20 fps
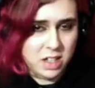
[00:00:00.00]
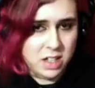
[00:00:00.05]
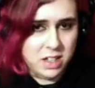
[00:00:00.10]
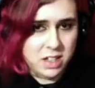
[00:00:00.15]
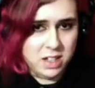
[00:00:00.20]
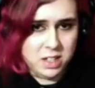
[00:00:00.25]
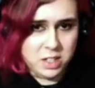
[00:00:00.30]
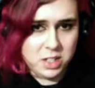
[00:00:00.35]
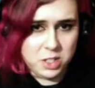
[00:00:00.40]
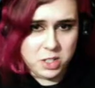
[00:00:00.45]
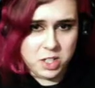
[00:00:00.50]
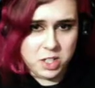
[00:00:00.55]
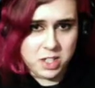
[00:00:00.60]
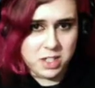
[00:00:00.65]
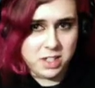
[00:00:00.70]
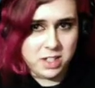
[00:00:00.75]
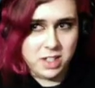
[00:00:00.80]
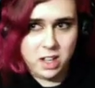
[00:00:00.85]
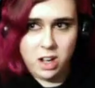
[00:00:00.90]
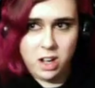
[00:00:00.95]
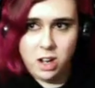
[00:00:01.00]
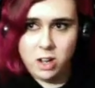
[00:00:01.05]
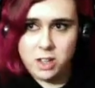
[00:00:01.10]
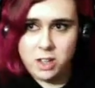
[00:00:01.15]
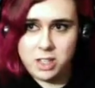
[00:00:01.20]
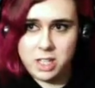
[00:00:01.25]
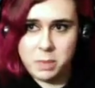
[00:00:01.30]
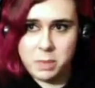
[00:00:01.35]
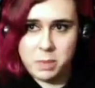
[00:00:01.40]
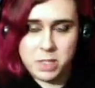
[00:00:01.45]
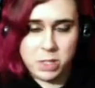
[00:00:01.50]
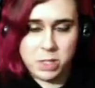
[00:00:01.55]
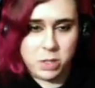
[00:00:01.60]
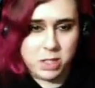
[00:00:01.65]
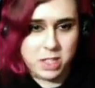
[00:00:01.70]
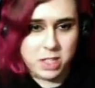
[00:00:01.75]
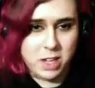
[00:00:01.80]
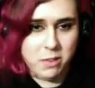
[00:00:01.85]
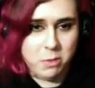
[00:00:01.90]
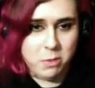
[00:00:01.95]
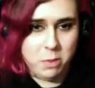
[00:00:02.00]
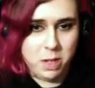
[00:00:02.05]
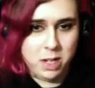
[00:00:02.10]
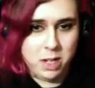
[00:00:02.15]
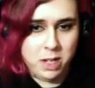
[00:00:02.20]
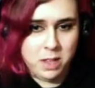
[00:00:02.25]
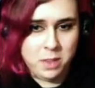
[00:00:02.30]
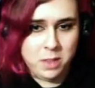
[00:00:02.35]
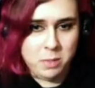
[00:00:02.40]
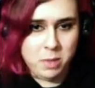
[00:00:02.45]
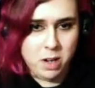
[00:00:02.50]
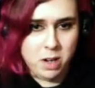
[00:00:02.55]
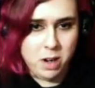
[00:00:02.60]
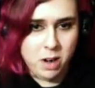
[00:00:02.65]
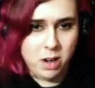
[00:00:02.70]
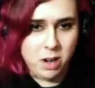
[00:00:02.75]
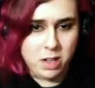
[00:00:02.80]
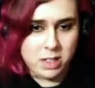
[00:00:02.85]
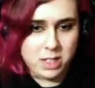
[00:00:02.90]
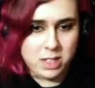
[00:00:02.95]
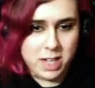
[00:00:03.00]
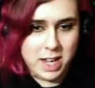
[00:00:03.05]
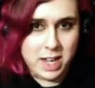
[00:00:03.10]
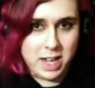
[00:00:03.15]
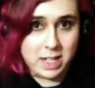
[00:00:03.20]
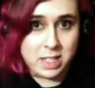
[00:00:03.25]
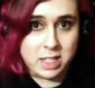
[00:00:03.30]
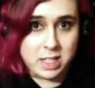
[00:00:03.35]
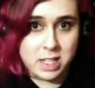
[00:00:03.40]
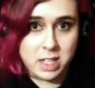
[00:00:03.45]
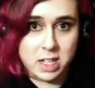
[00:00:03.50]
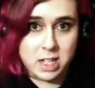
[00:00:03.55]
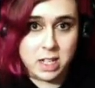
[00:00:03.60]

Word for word: This is just, oh, this episode is giving me nothing but heart attacks.